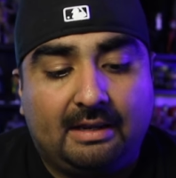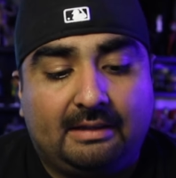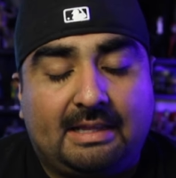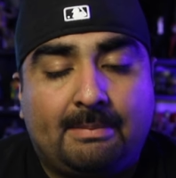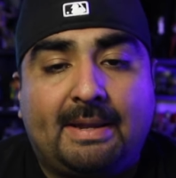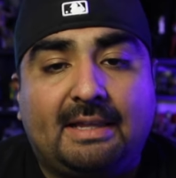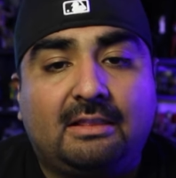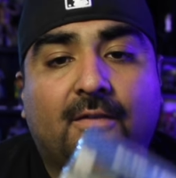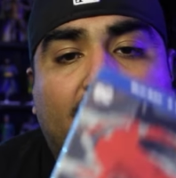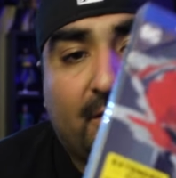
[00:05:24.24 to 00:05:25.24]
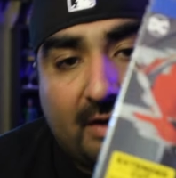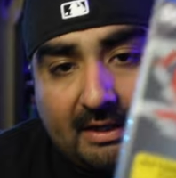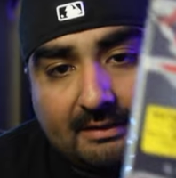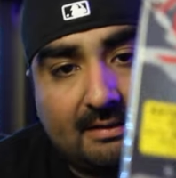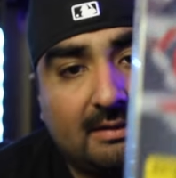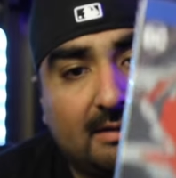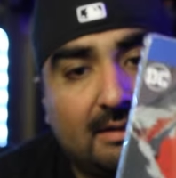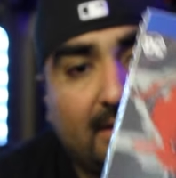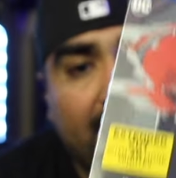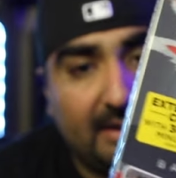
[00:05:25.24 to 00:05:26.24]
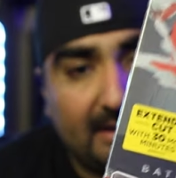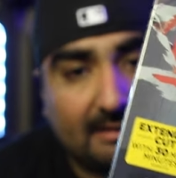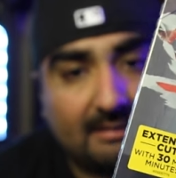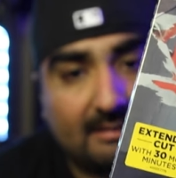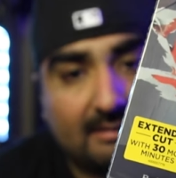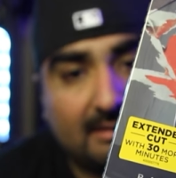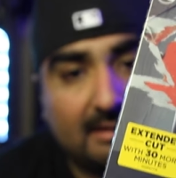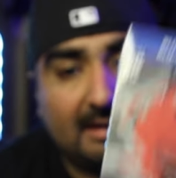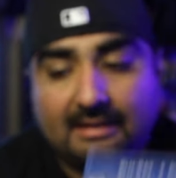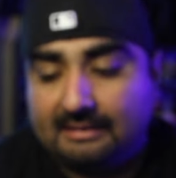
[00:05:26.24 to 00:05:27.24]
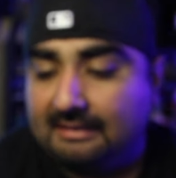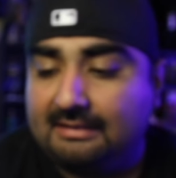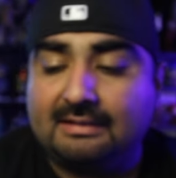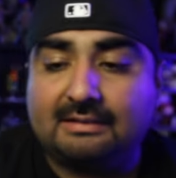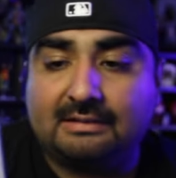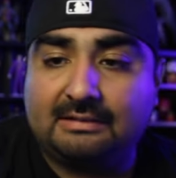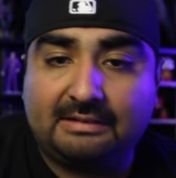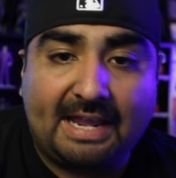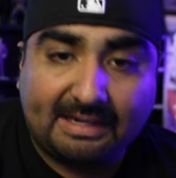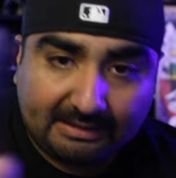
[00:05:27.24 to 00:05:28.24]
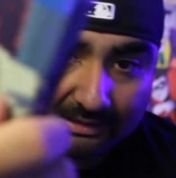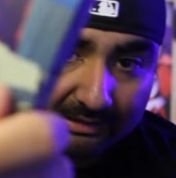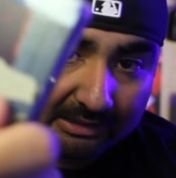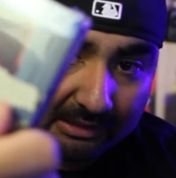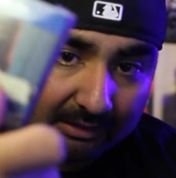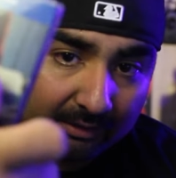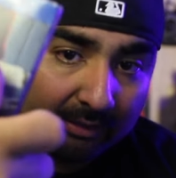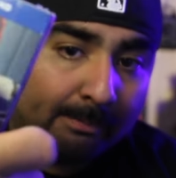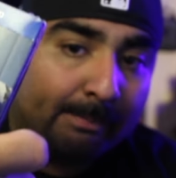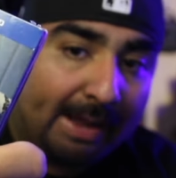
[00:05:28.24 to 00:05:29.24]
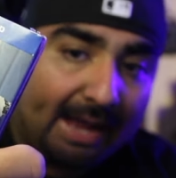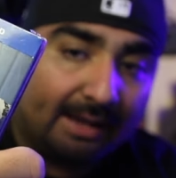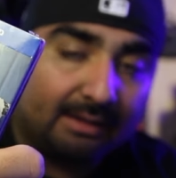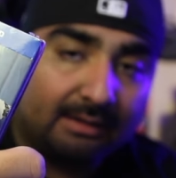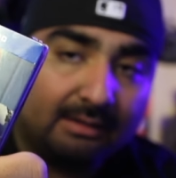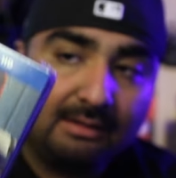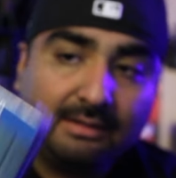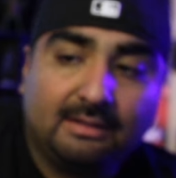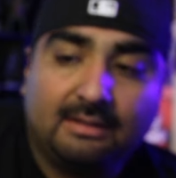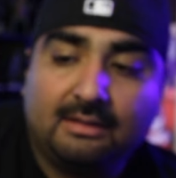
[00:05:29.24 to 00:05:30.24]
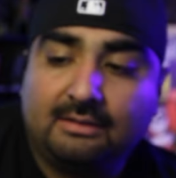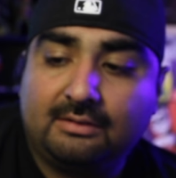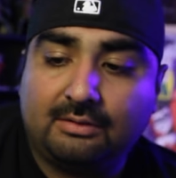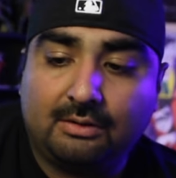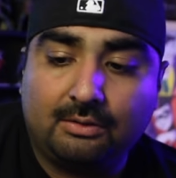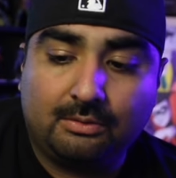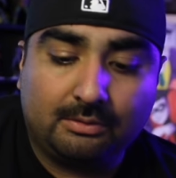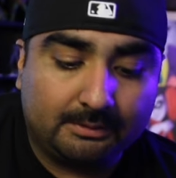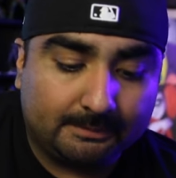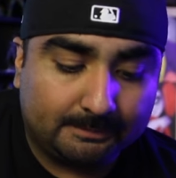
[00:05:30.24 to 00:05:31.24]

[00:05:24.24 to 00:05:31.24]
they made the front this. This is technically the back. So